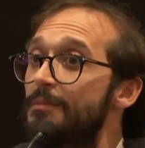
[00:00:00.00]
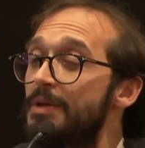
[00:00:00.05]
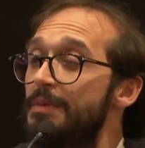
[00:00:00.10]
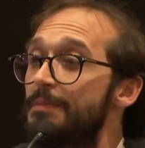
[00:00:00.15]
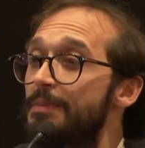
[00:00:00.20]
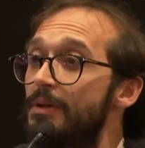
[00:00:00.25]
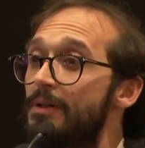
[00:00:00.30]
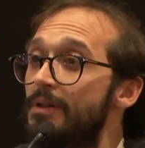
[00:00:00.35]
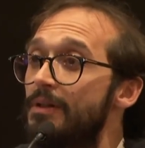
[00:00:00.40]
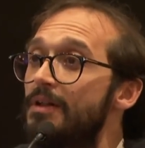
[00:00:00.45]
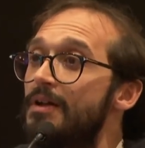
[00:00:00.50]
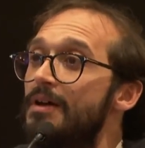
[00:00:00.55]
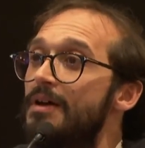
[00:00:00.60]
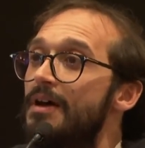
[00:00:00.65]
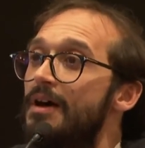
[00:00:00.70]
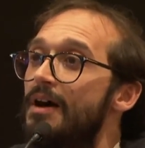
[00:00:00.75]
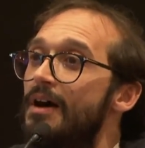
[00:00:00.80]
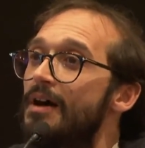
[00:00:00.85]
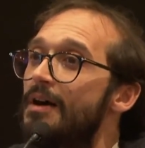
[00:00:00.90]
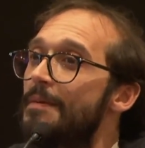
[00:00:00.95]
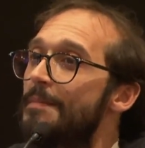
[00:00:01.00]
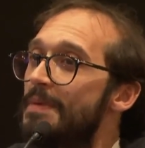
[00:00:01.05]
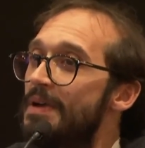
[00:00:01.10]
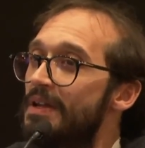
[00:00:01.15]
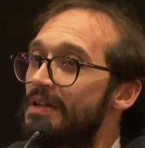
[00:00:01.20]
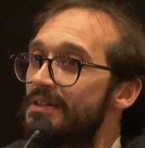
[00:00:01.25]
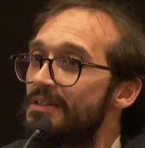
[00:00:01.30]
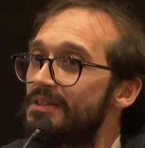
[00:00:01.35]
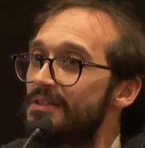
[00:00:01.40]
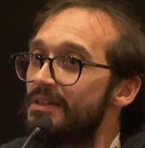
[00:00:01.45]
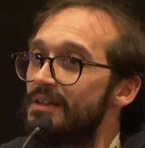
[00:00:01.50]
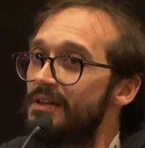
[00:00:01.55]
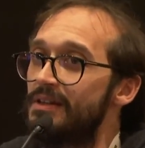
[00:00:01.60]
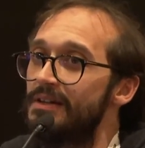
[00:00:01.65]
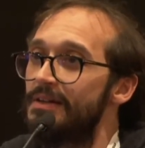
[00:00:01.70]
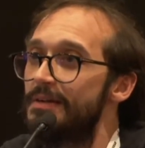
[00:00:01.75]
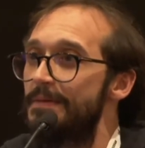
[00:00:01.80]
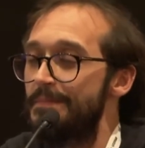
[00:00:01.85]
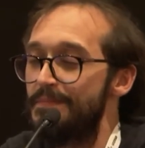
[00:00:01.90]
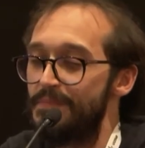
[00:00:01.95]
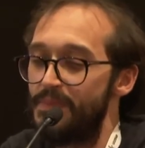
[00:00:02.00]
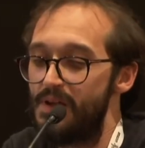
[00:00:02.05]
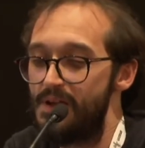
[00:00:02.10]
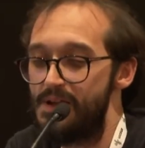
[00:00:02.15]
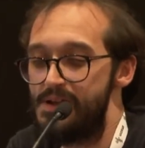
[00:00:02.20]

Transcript: people uh, been in, um,